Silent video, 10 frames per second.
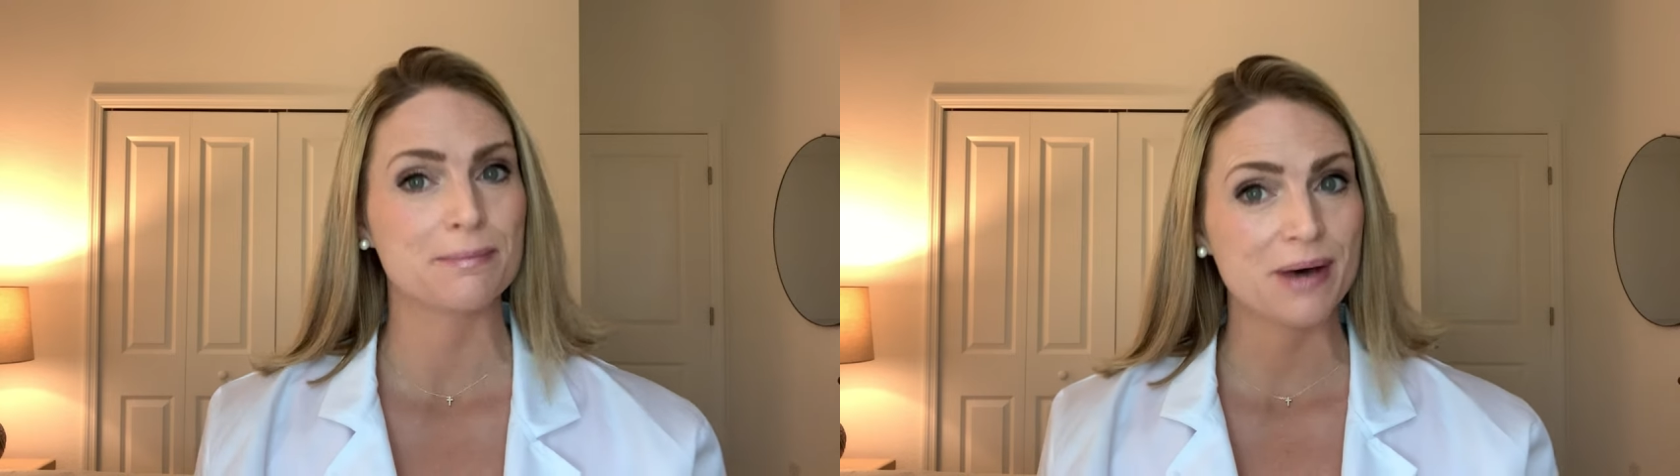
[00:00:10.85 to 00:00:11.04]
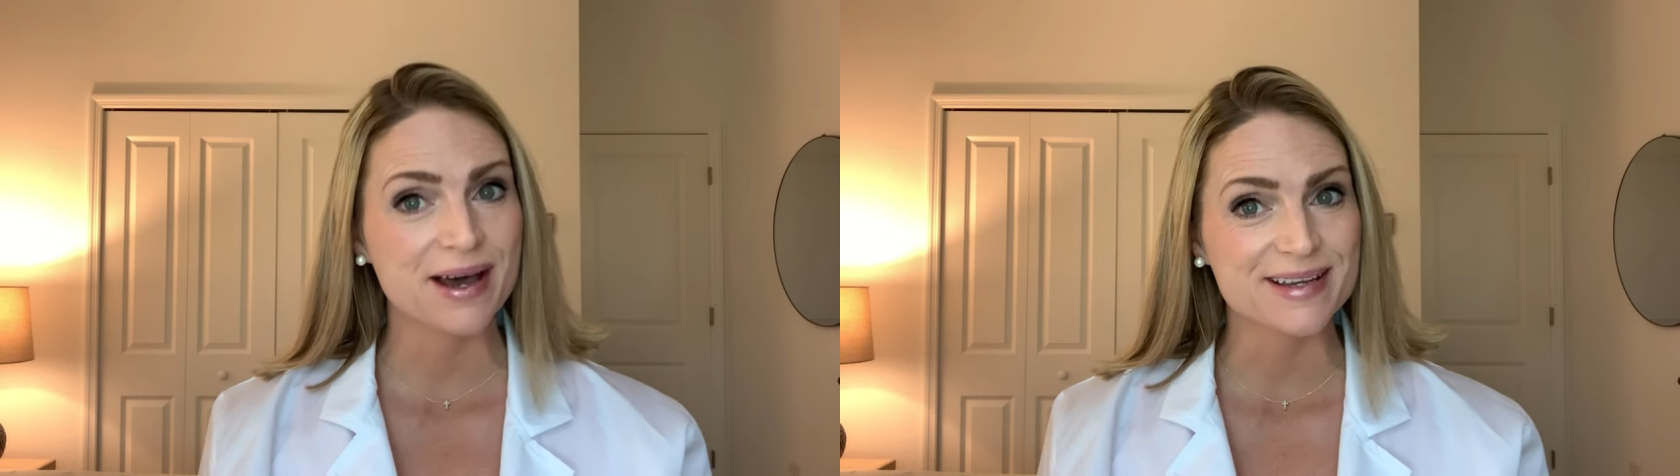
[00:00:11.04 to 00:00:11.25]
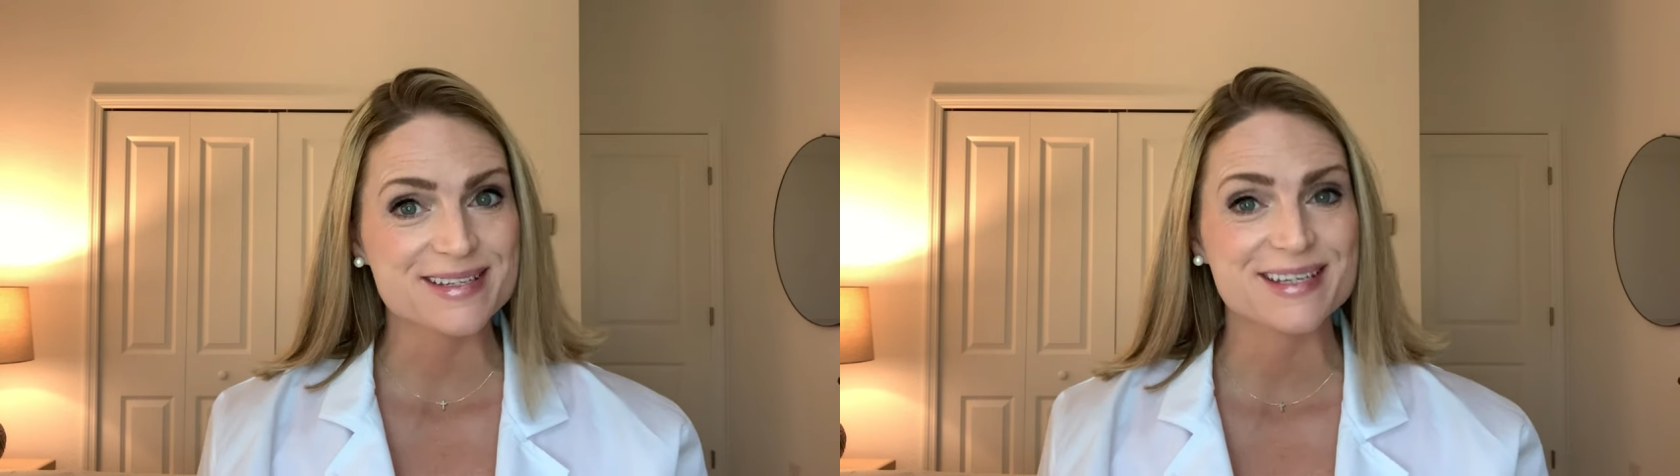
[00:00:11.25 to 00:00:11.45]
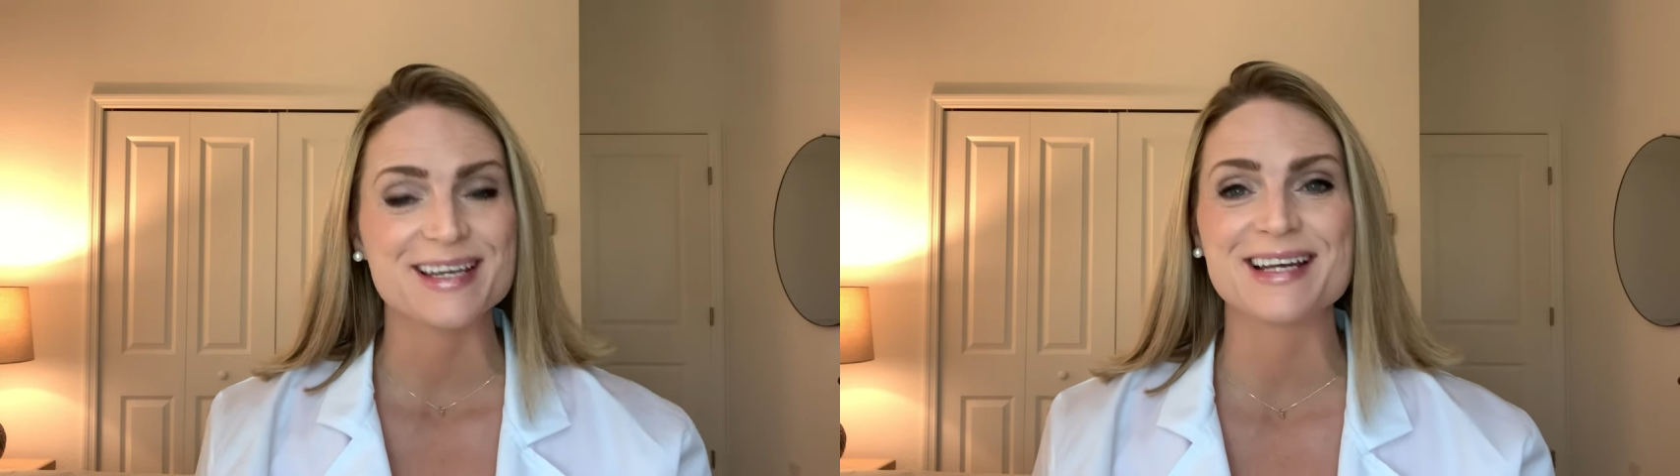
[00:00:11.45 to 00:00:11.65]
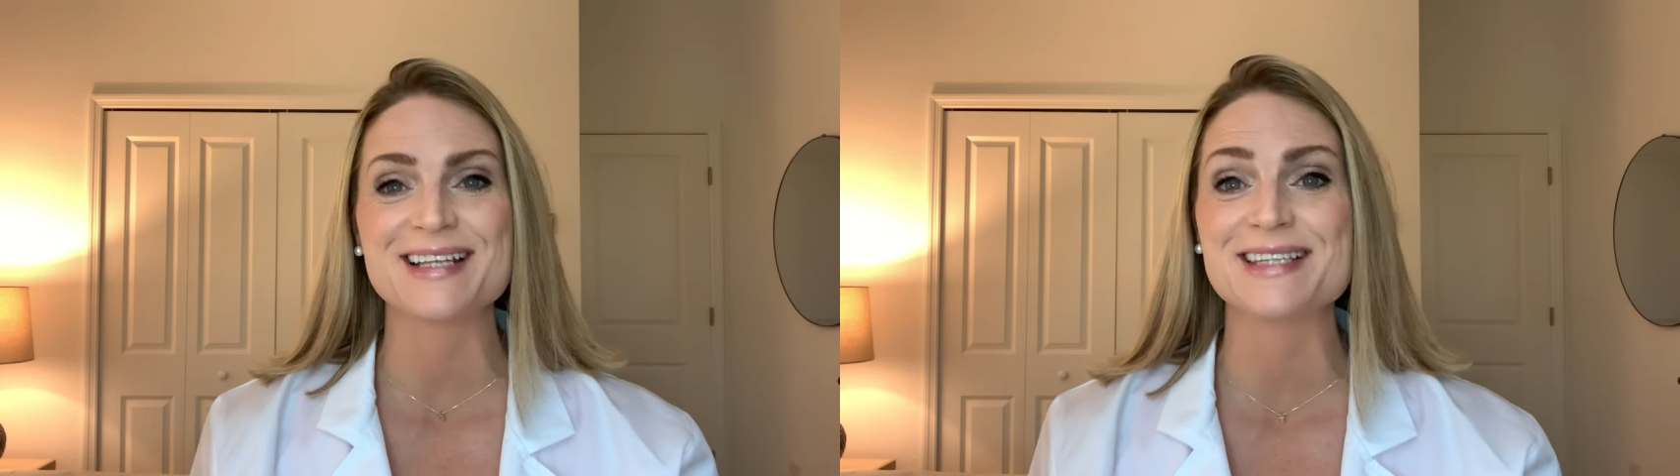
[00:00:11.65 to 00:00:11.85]
But
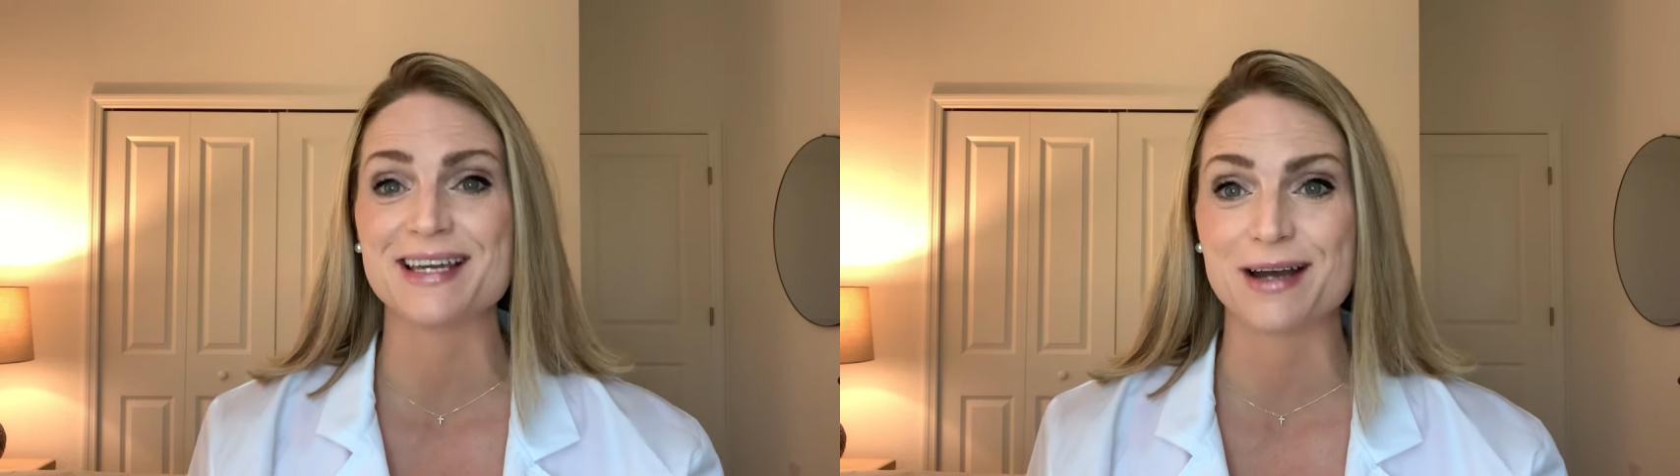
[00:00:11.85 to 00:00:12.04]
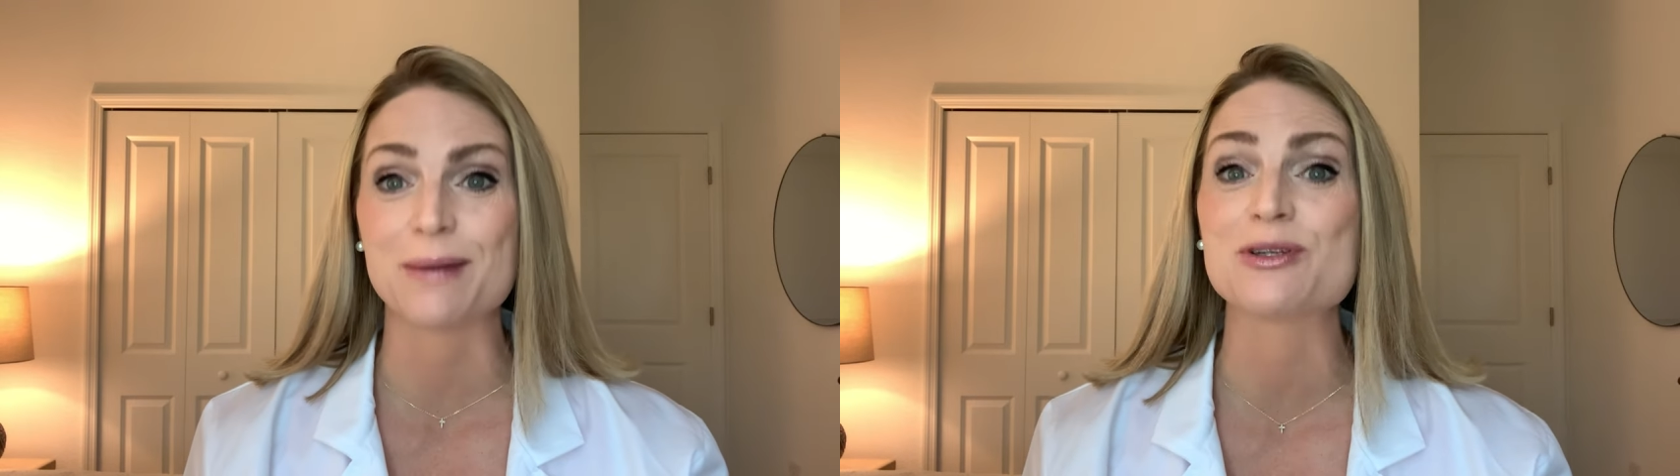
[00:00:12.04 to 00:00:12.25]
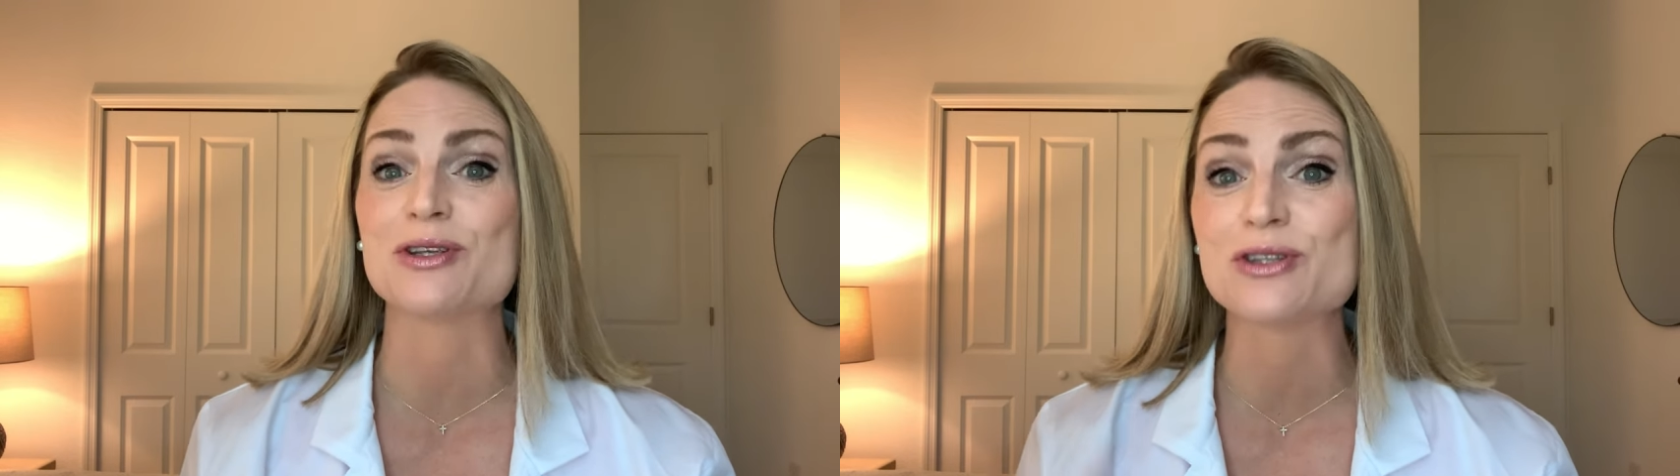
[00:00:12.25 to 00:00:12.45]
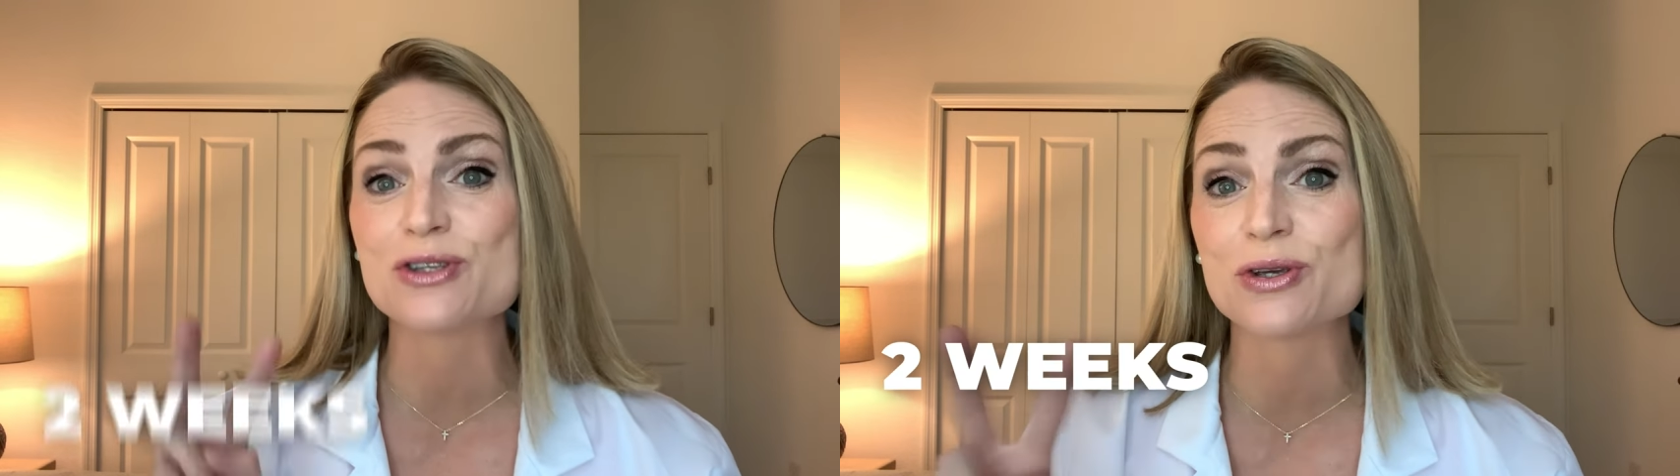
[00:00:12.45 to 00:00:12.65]
it can take up to